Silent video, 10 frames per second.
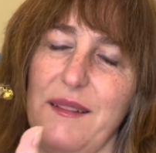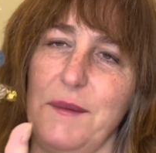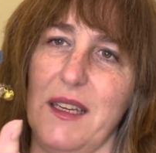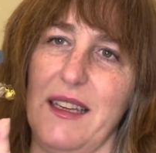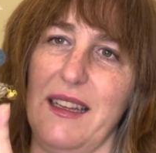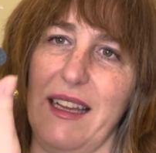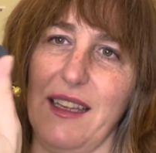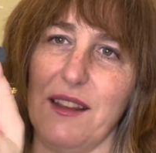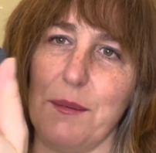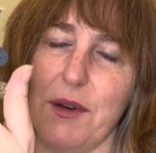
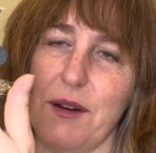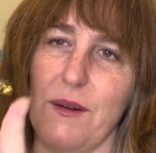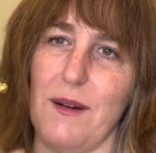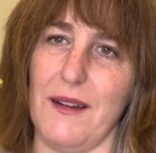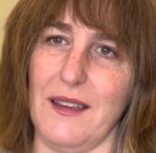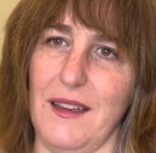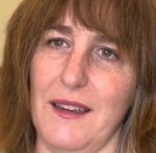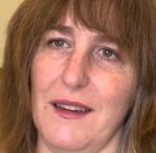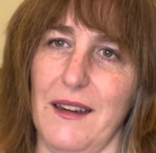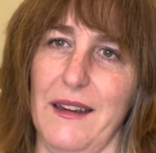like the bow on
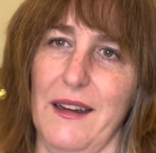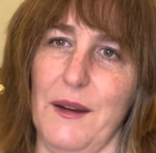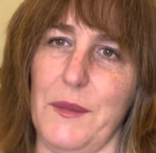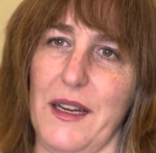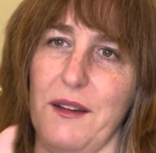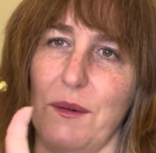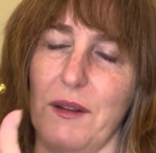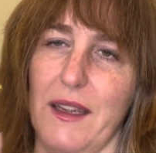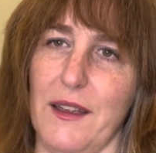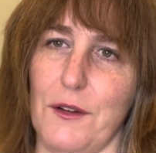here, but I don't
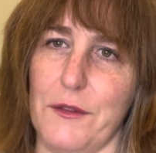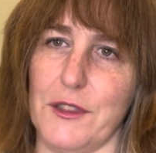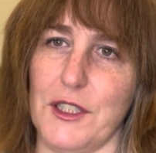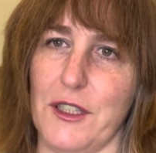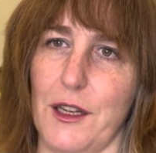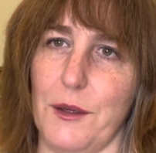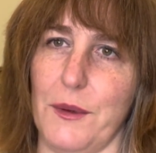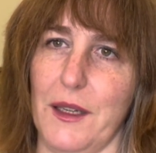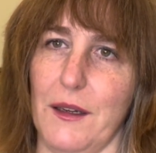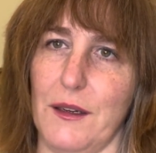like it
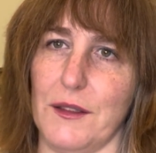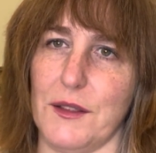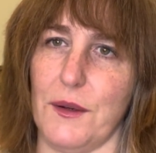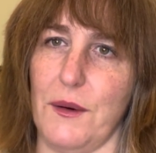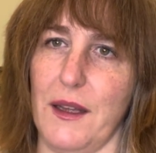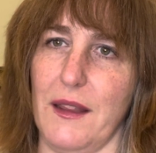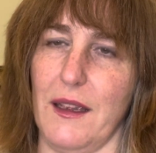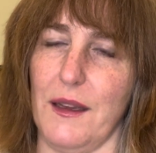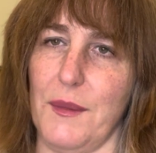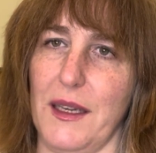overshadowing her. So I think
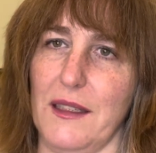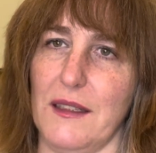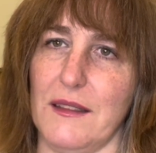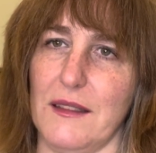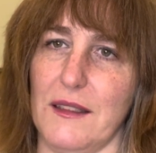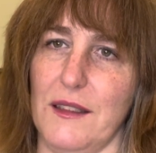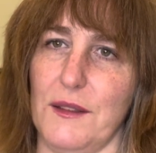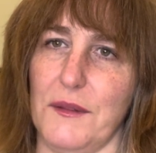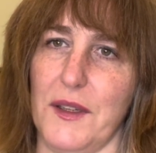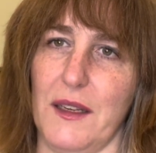I might, you
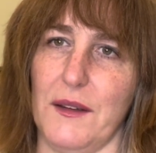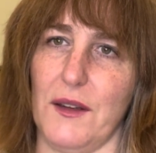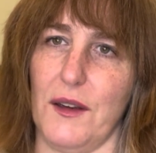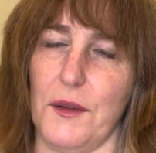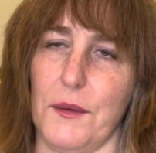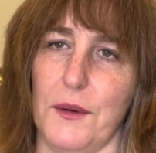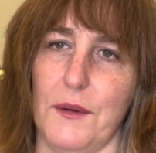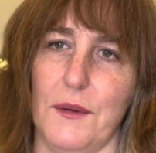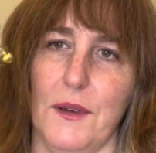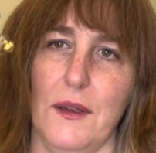know, kind of gone through
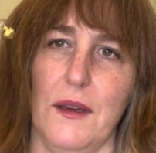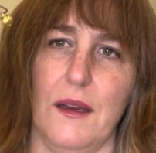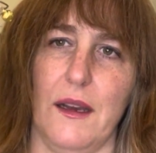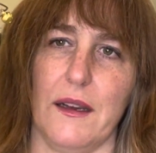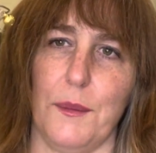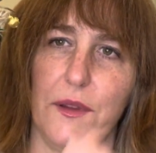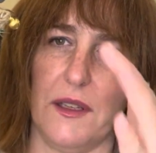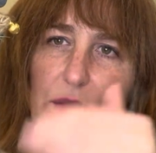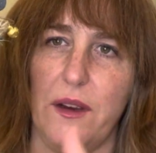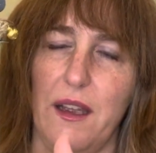a couple things
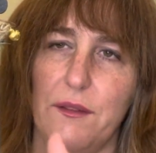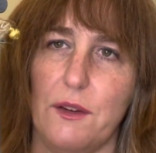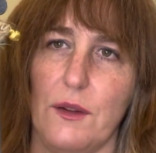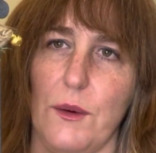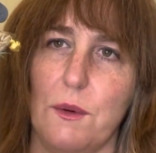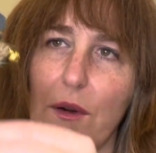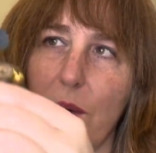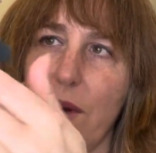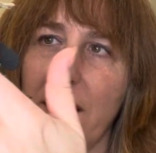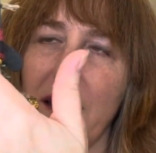where I have her lower,
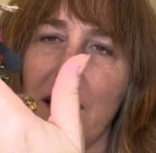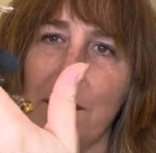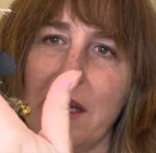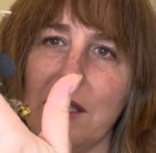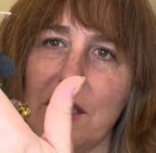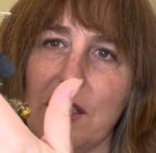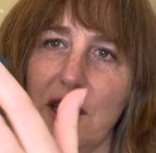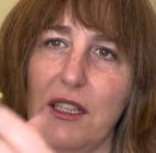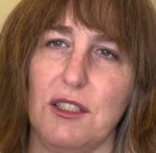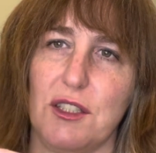or I think I might just
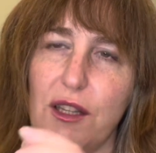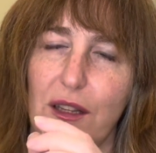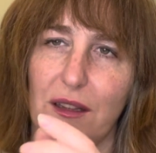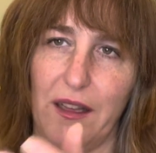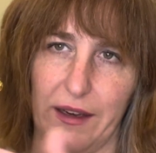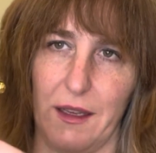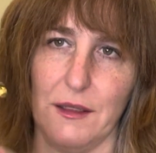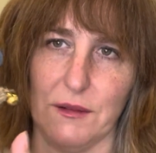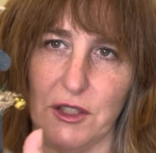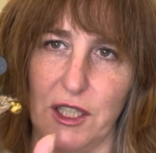change, like
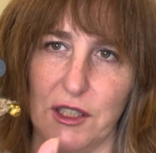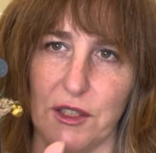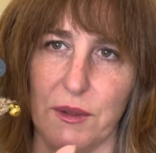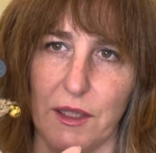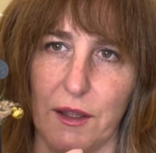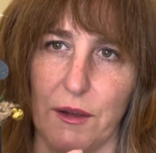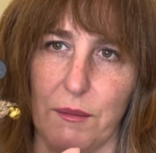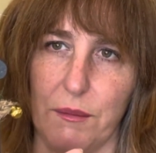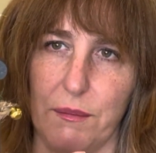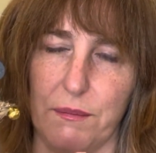I'll change it to another
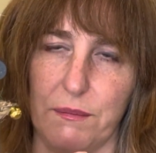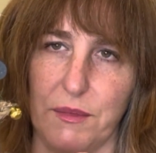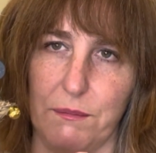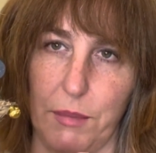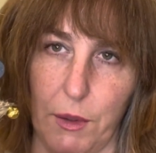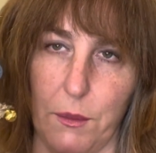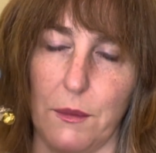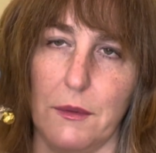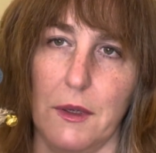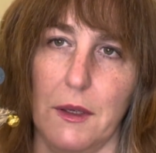bow
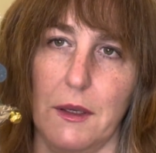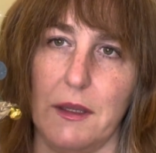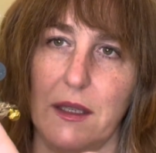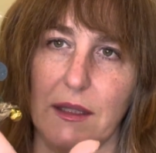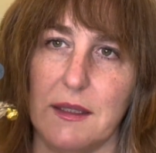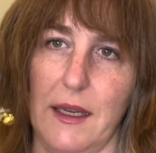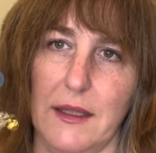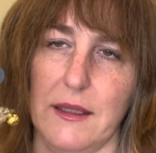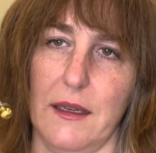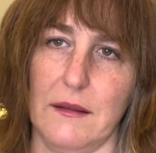that doesn't hang
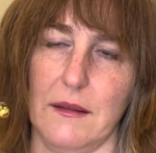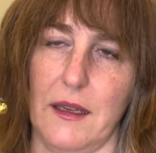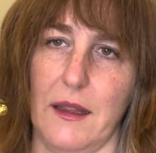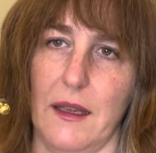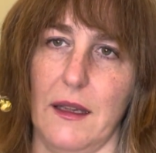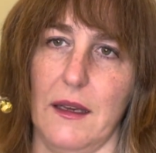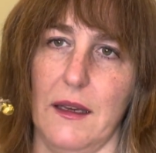down, I think.